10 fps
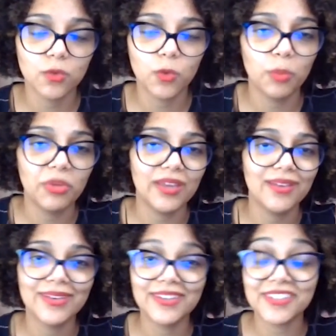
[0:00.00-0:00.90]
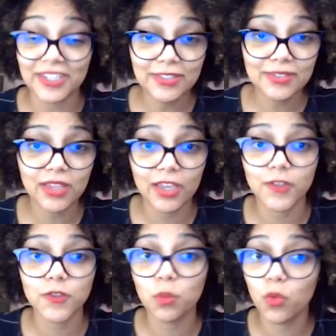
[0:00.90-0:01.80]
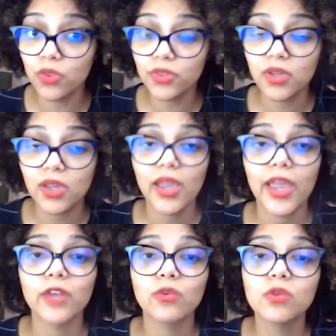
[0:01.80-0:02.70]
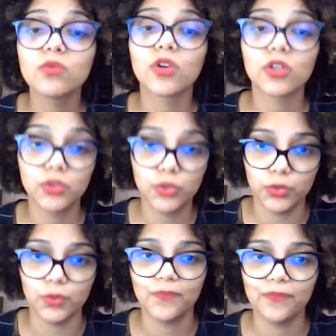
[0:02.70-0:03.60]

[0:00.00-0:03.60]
Will be nice and smooth, and will work too.